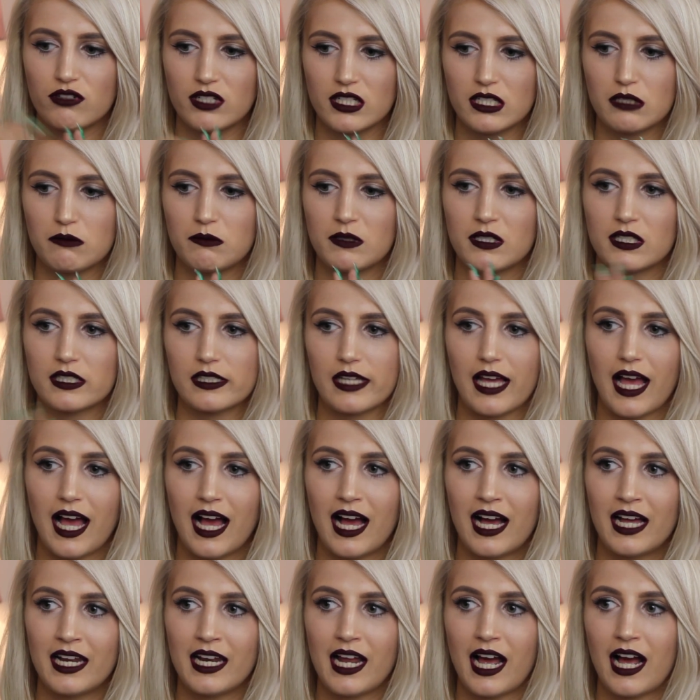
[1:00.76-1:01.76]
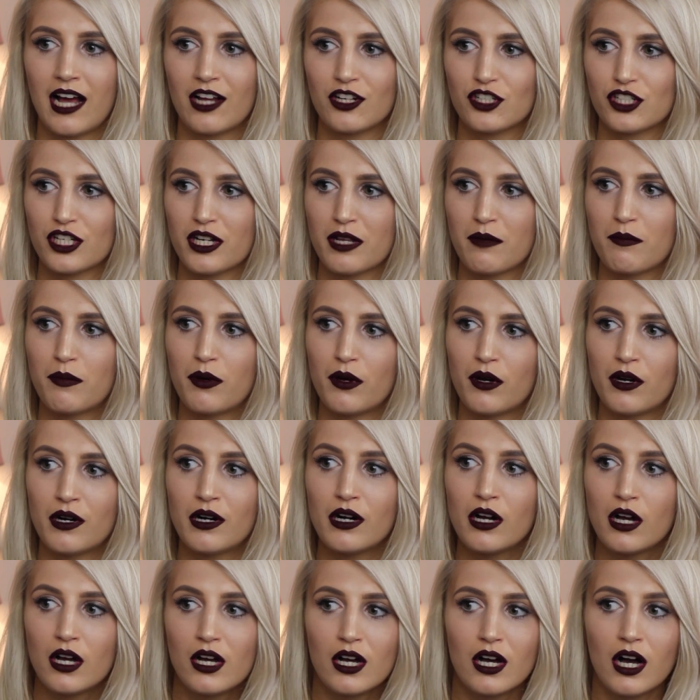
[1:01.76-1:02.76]
Christmas can actually put
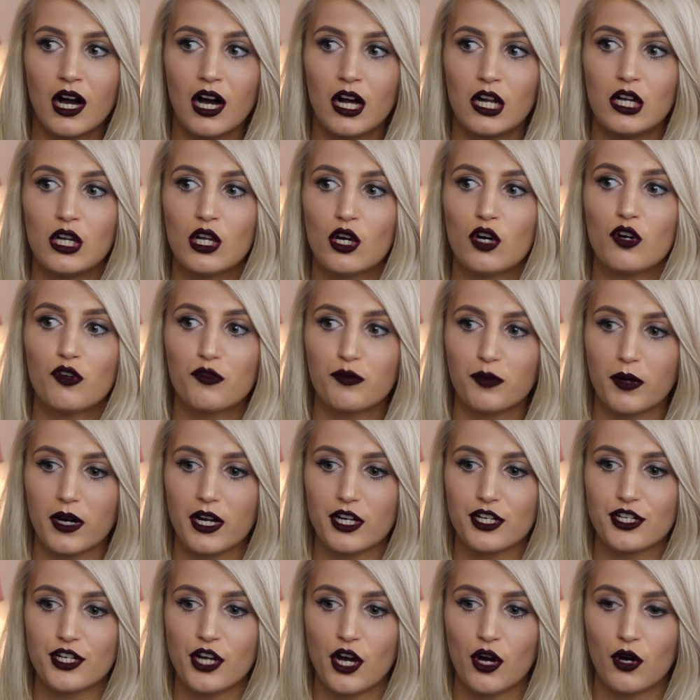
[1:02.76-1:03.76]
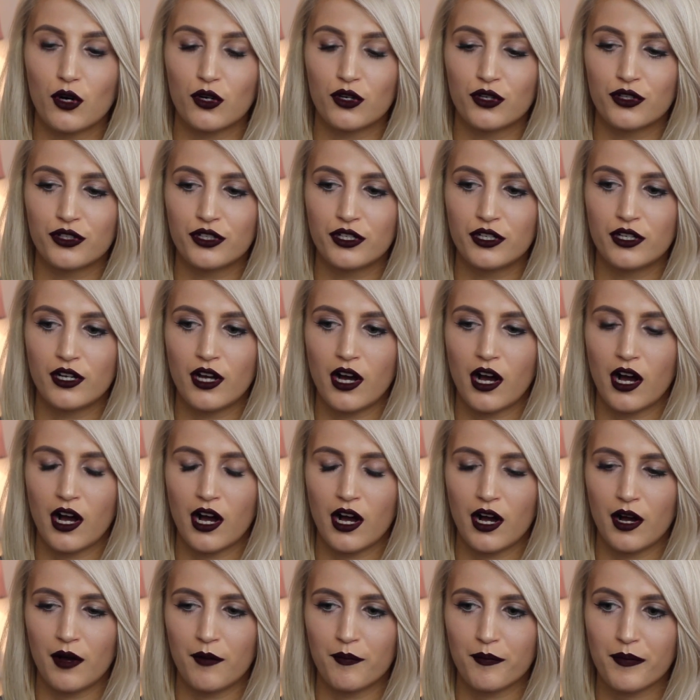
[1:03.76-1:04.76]
a lot of pressure on
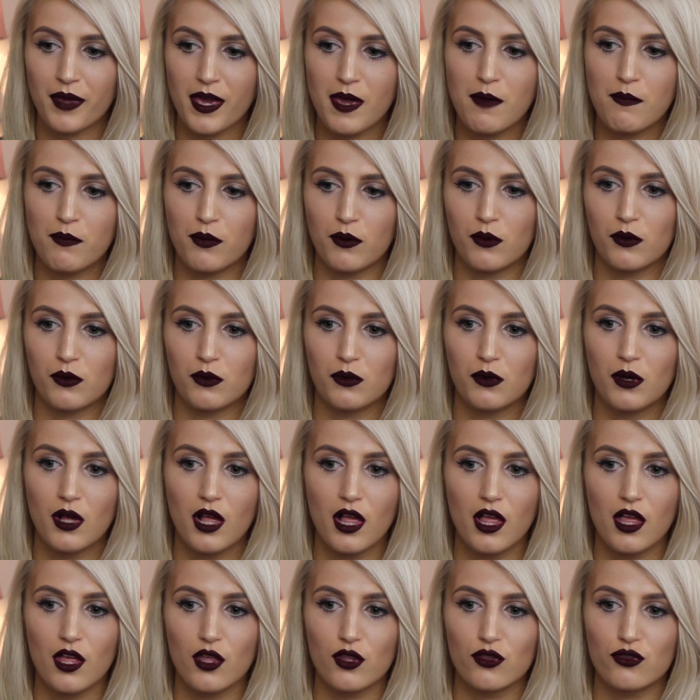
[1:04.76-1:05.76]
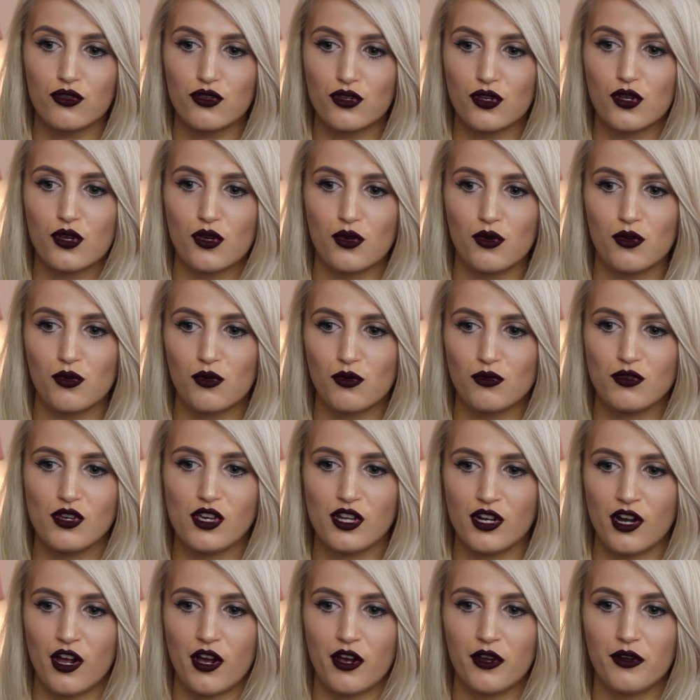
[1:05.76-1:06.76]
um, people to,
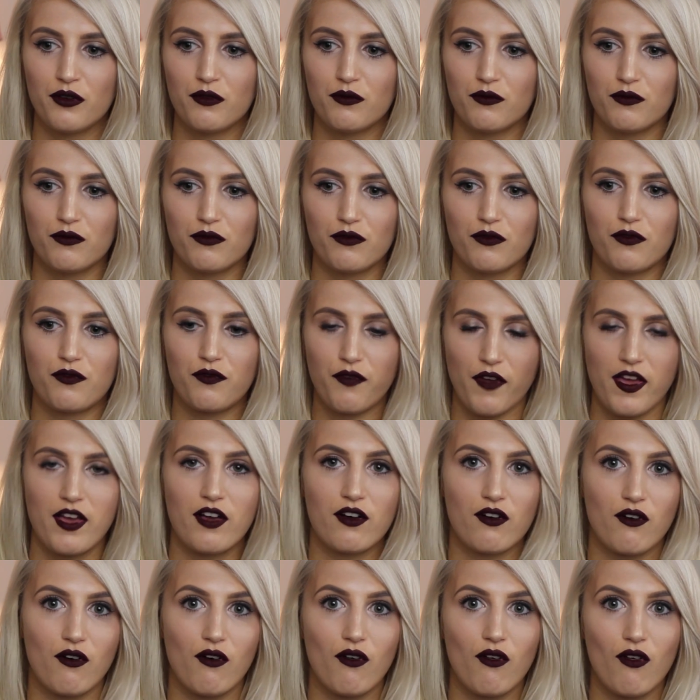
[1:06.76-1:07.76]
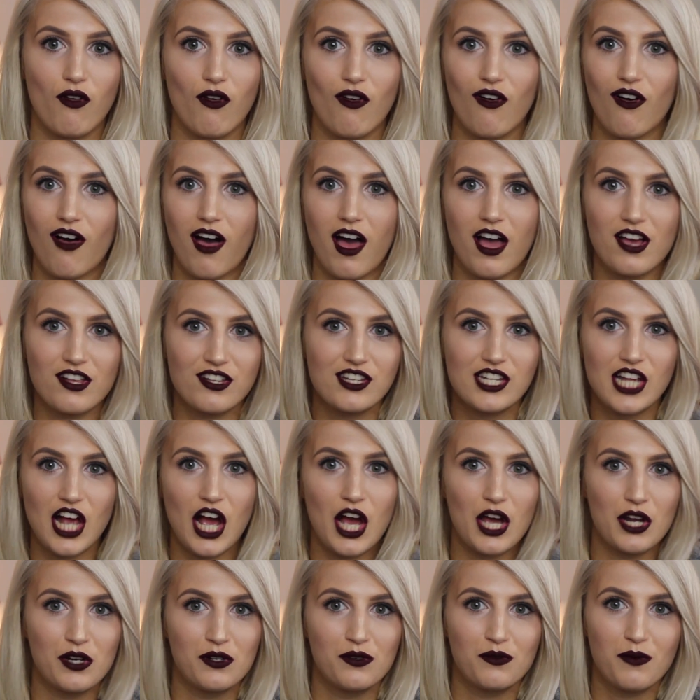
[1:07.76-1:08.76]
you know, feel a
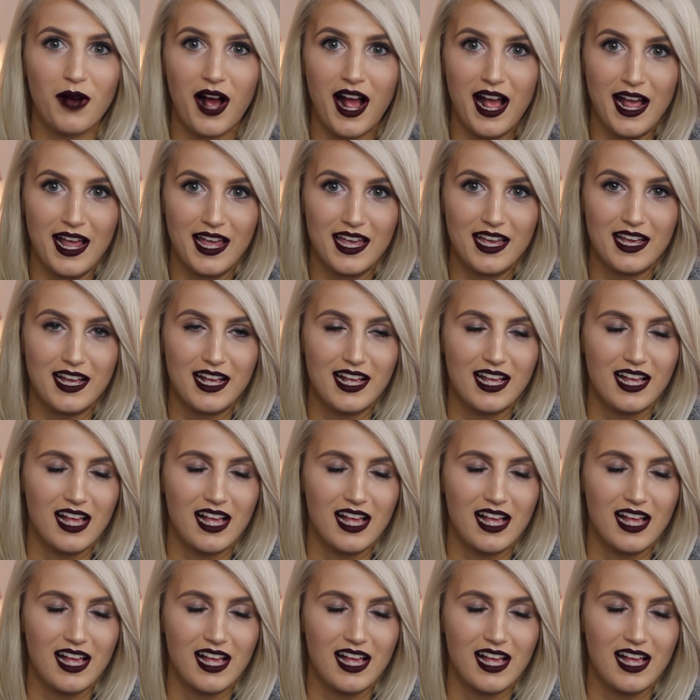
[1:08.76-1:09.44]
certain way.